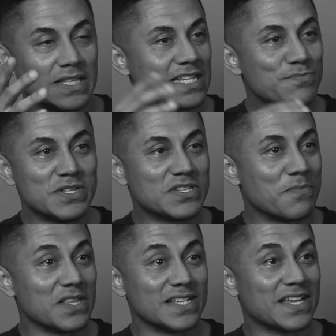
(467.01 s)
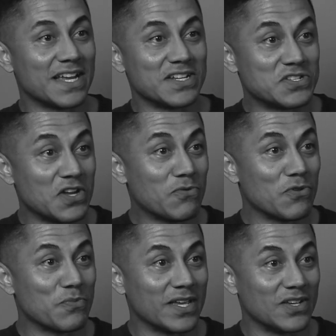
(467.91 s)
that's been something that's kind of stuck
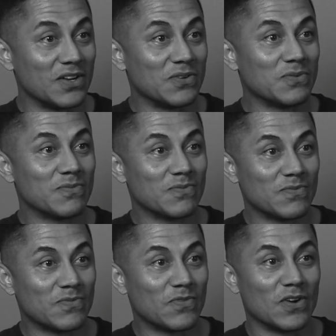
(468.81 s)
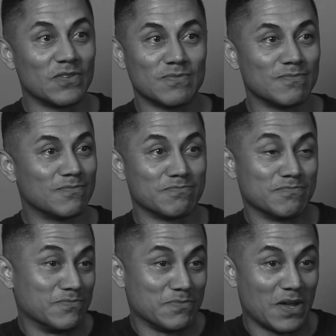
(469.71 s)
with me, you know, for
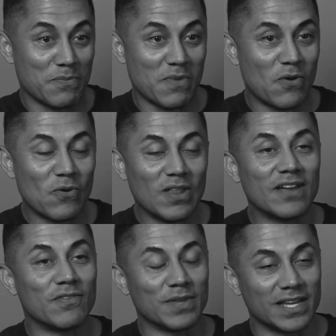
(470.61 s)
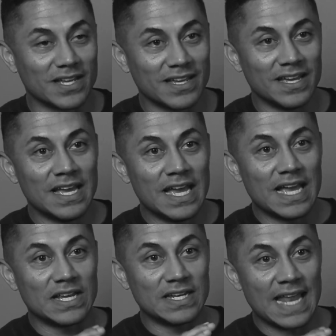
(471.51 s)
my whole life. I'm like,
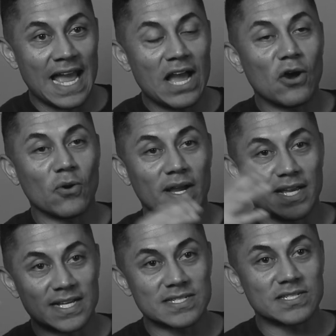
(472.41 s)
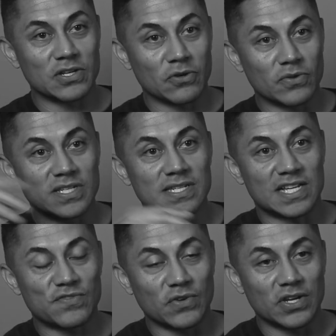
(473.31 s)
and now I guess, you know, in these
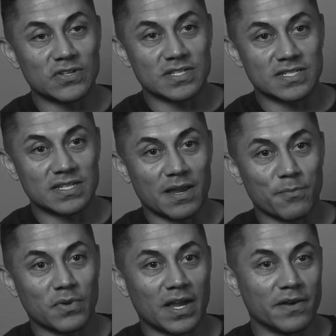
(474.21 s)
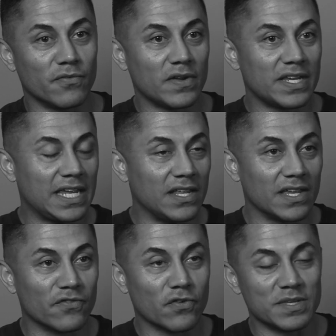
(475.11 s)
last few years as I'm kind of
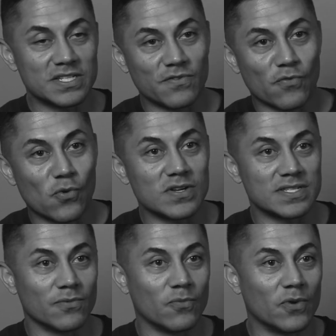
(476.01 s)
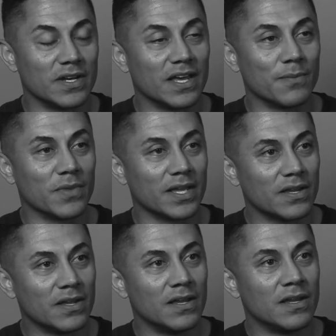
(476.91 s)
healing from this divorce and whatnot, I'm like,
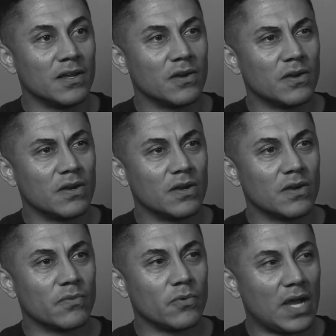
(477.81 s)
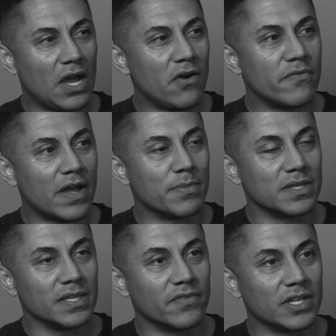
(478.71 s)
well, how have I
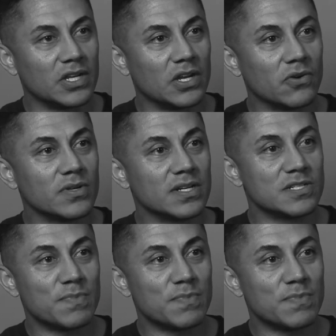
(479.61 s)
been living, you know? And